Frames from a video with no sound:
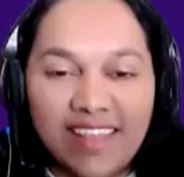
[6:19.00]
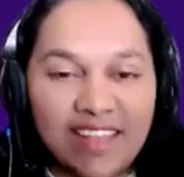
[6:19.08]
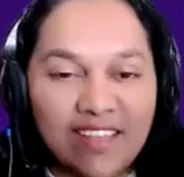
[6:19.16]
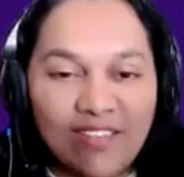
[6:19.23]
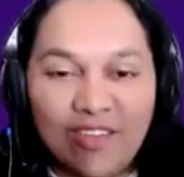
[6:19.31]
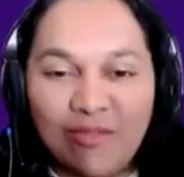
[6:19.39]

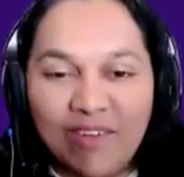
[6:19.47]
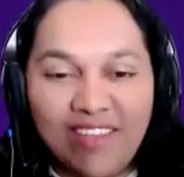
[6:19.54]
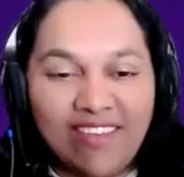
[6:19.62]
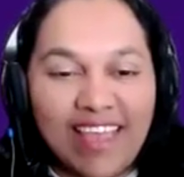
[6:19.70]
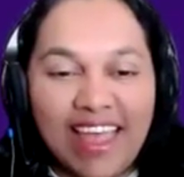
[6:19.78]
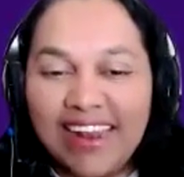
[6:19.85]
perfect. Thanks
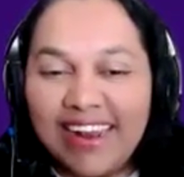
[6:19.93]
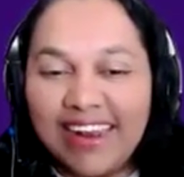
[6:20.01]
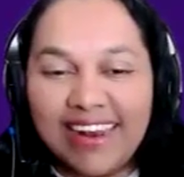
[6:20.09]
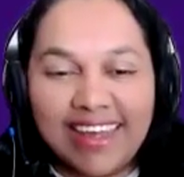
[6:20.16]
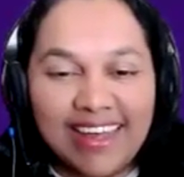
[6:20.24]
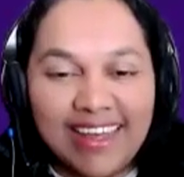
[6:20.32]
so much.
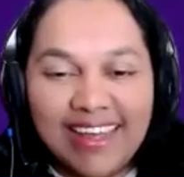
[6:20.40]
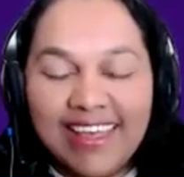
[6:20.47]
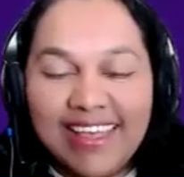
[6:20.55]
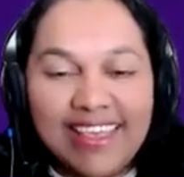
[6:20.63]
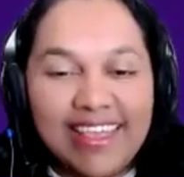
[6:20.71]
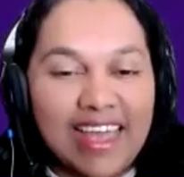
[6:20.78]
And
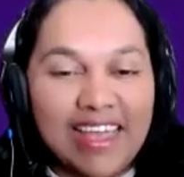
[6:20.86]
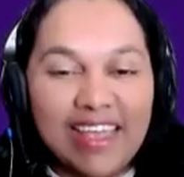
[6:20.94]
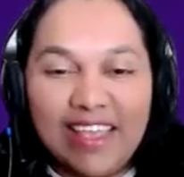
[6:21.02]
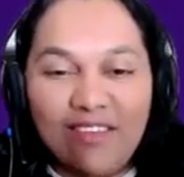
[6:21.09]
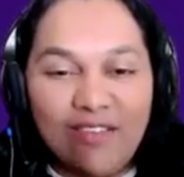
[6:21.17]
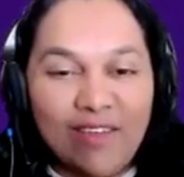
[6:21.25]

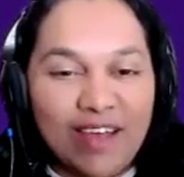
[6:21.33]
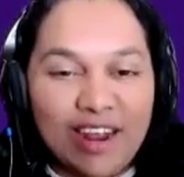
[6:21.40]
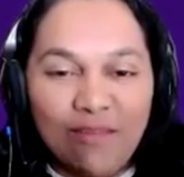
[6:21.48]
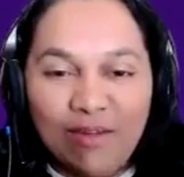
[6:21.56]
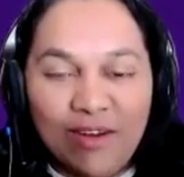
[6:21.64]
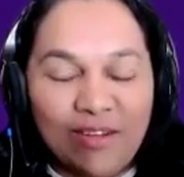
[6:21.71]
yeah, if
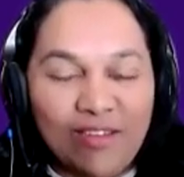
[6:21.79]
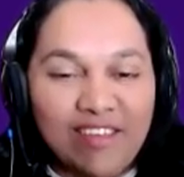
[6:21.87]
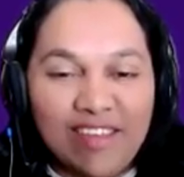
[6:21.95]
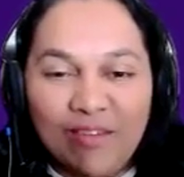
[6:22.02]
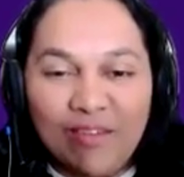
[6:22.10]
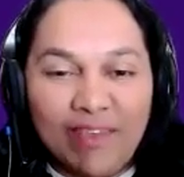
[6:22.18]
you're able
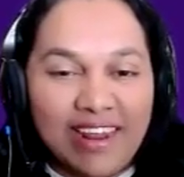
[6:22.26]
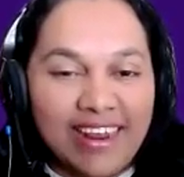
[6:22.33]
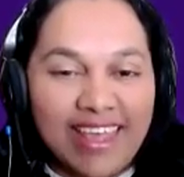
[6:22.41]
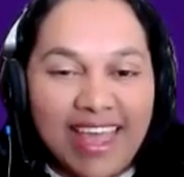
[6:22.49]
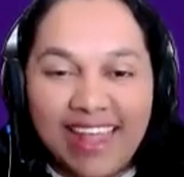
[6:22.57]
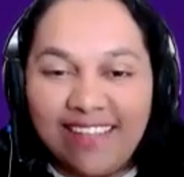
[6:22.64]
to just
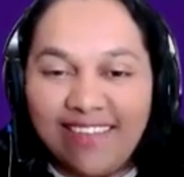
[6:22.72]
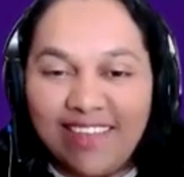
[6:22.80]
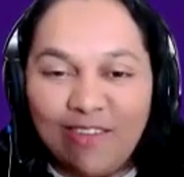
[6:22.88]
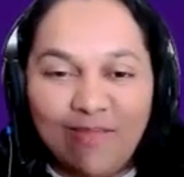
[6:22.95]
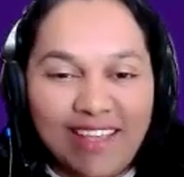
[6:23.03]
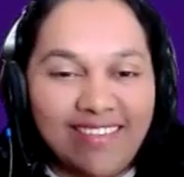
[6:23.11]
quickly
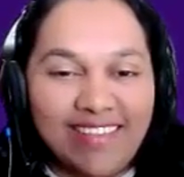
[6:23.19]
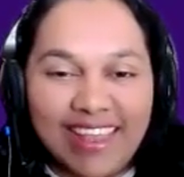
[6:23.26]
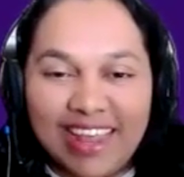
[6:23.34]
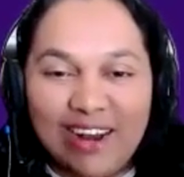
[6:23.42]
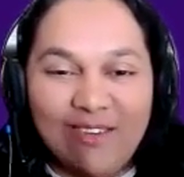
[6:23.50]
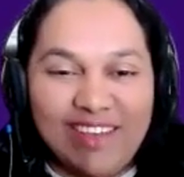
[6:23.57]
answer my
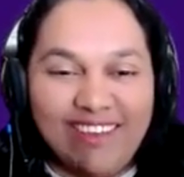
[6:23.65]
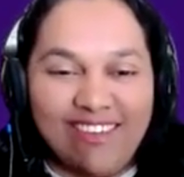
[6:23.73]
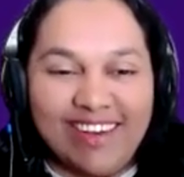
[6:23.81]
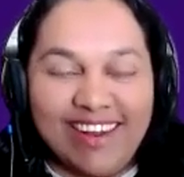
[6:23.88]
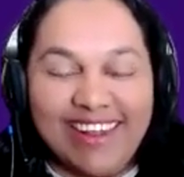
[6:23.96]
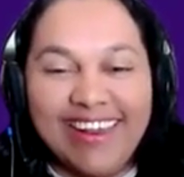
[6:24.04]
second
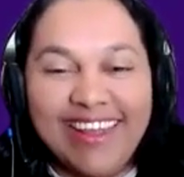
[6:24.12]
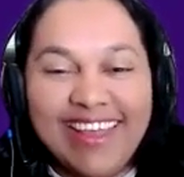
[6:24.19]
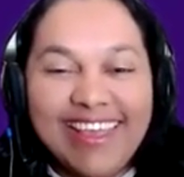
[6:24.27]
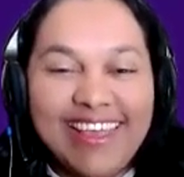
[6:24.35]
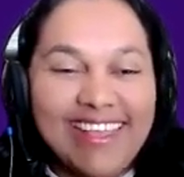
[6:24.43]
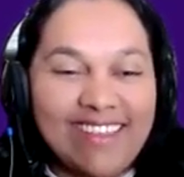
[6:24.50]
question, is
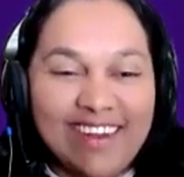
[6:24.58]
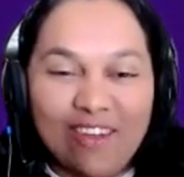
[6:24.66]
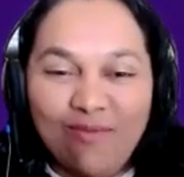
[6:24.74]
it